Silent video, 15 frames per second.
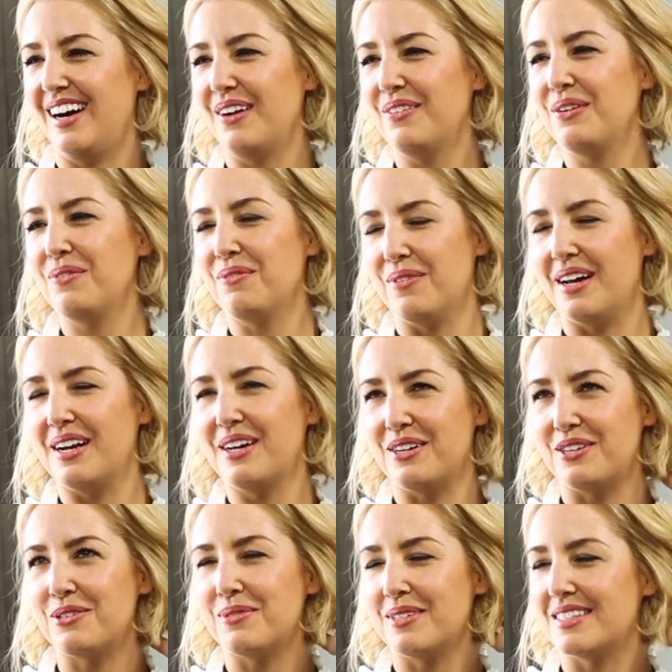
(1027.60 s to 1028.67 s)
I would
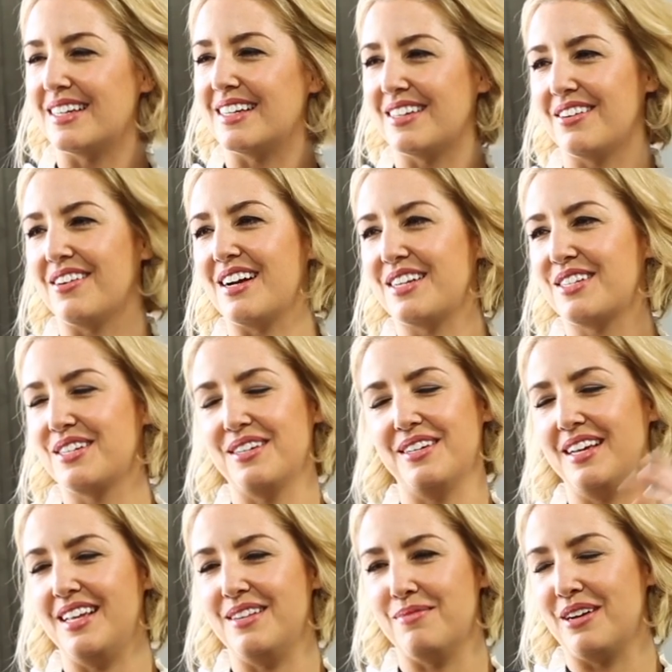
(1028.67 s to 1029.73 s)
100% crash
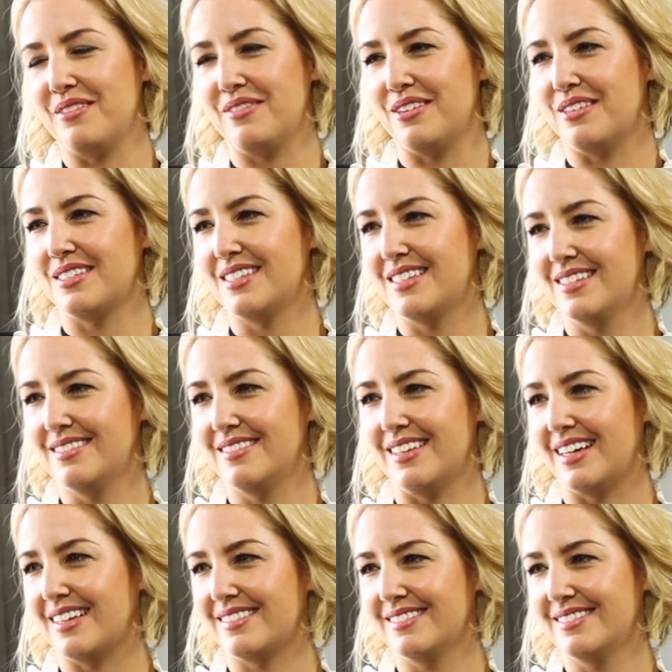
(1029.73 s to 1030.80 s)
in my first,
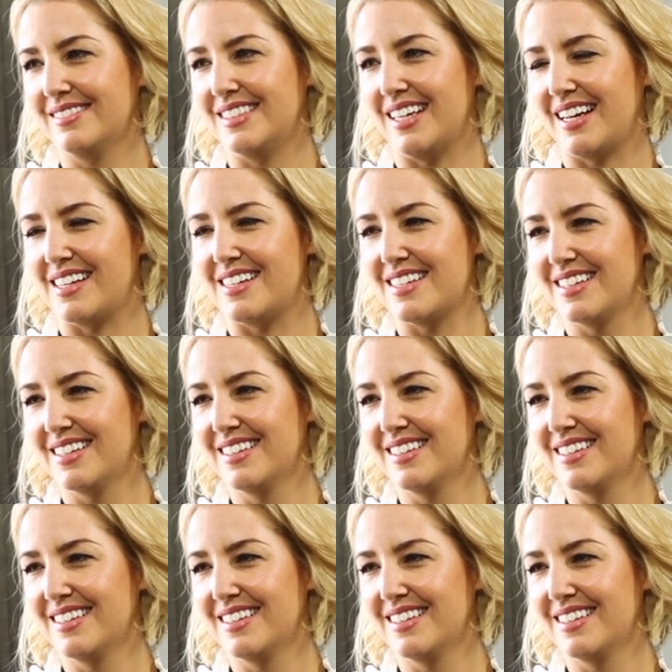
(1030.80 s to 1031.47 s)
like, second.